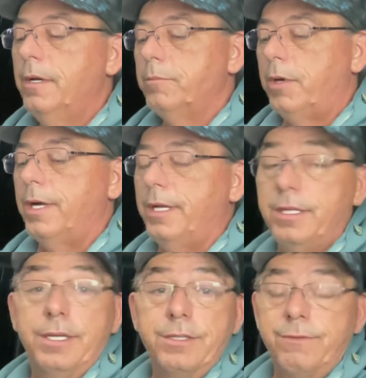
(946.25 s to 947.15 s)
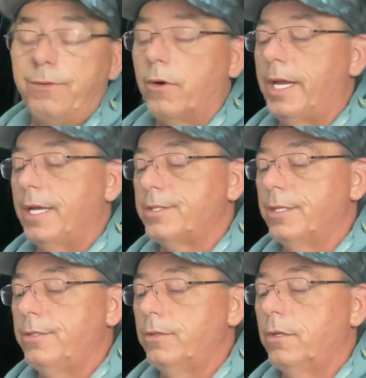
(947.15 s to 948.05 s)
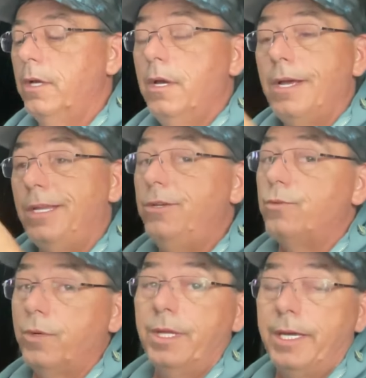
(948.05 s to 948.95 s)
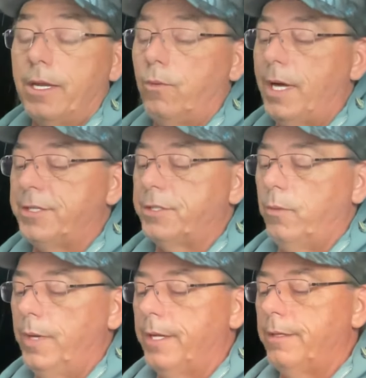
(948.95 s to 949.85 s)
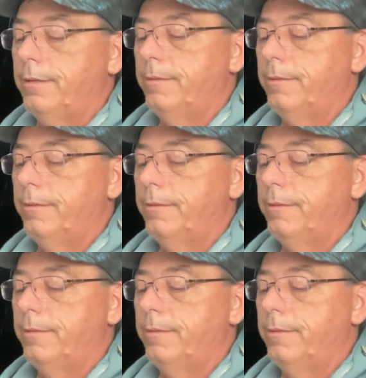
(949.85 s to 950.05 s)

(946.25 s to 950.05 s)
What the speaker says: but it is a forecasting tool, and you really got to watch the wind.